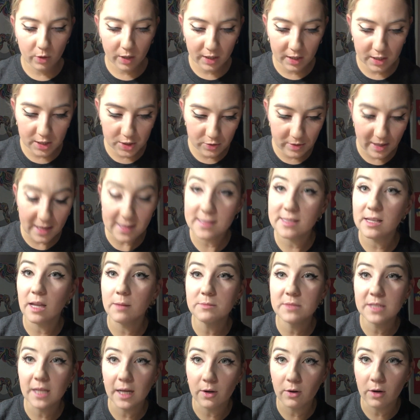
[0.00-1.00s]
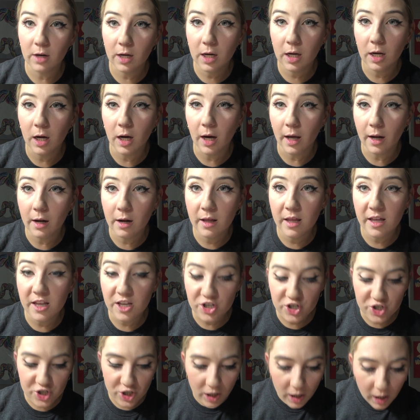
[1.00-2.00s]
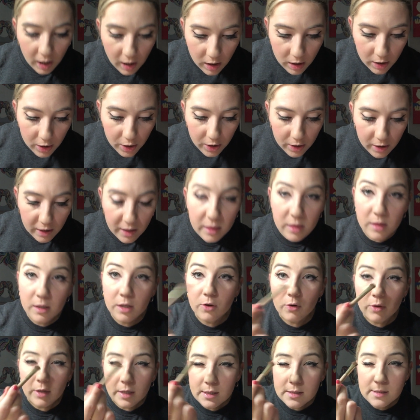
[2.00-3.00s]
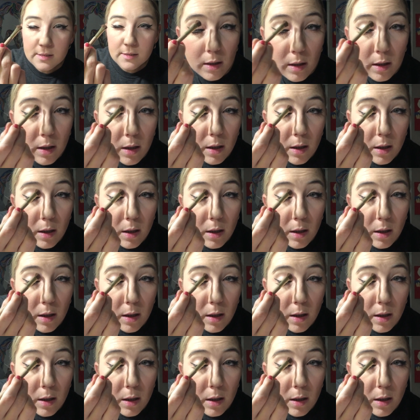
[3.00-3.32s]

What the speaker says: gonna do that same terracotta-ish color in the crease.